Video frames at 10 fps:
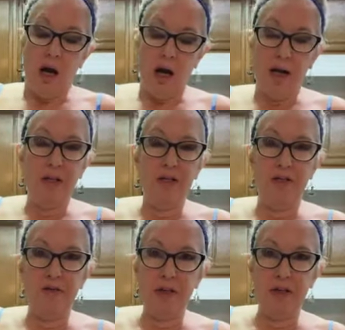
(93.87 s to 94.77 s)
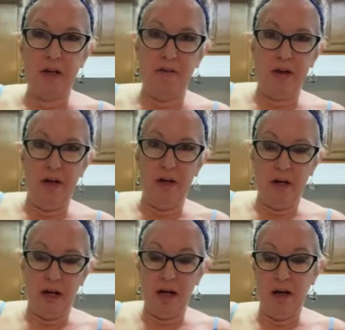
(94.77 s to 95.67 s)
Heinz
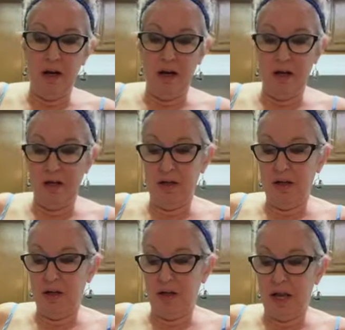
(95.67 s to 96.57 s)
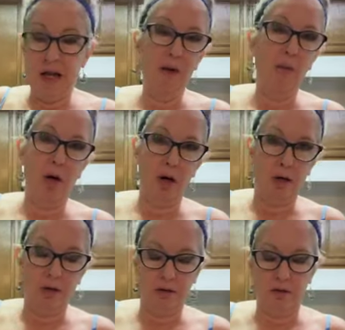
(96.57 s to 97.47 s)
57 and
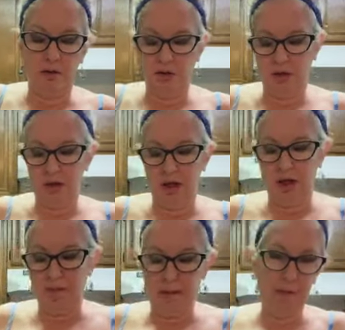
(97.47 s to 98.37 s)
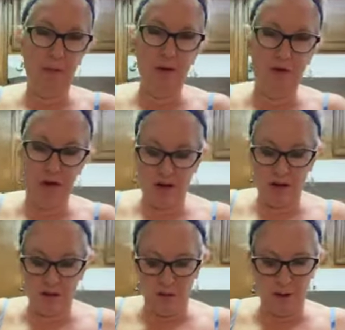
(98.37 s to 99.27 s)
A1. And I'm not promoting
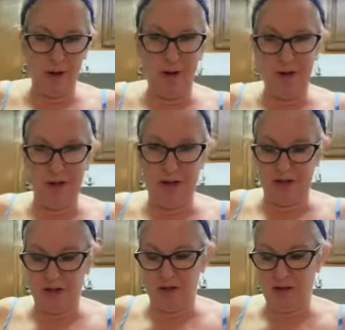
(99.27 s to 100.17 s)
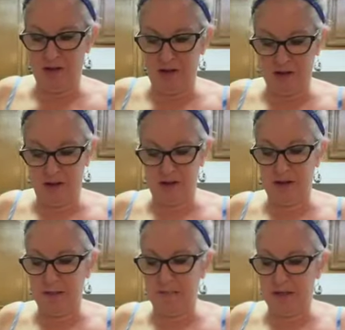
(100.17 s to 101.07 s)
either one of those steak sauces,
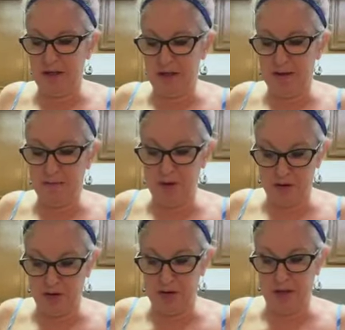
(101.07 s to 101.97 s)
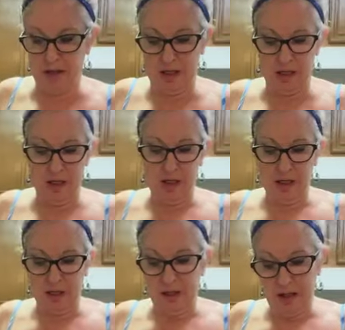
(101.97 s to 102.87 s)
except I am personally
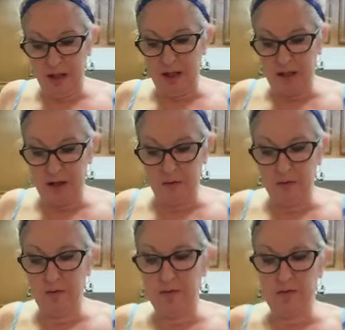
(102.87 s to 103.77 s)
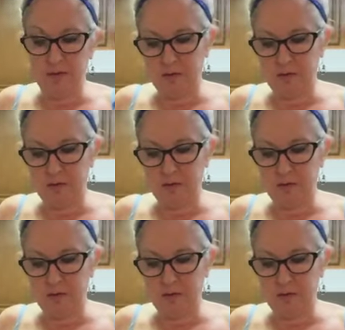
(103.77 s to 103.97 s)
telling you